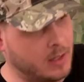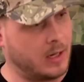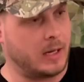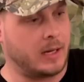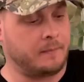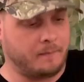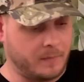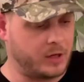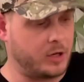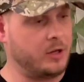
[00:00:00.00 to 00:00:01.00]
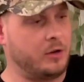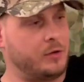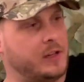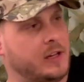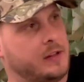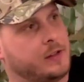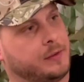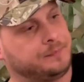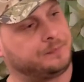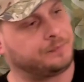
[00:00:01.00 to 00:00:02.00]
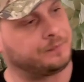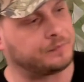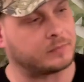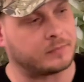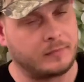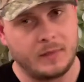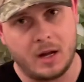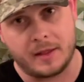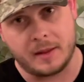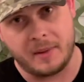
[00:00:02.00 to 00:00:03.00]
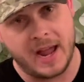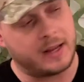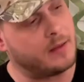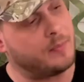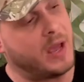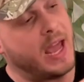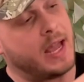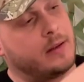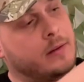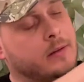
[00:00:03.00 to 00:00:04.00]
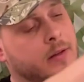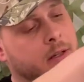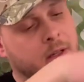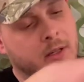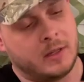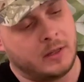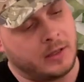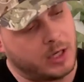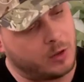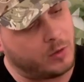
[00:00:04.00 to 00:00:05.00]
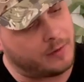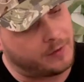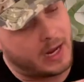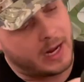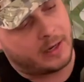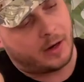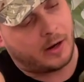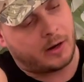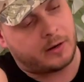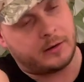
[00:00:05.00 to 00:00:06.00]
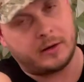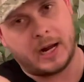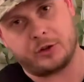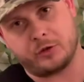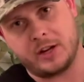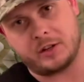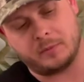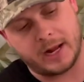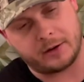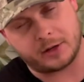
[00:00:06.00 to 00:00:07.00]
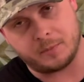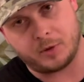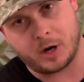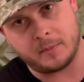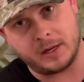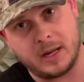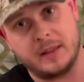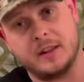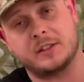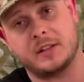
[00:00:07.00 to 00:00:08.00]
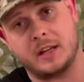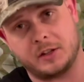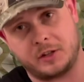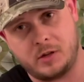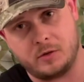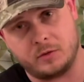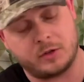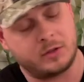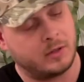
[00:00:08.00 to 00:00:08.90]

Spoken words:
The good news is, on the back of the bag, here we've got our hydration bladder compartment, and this thing is huge.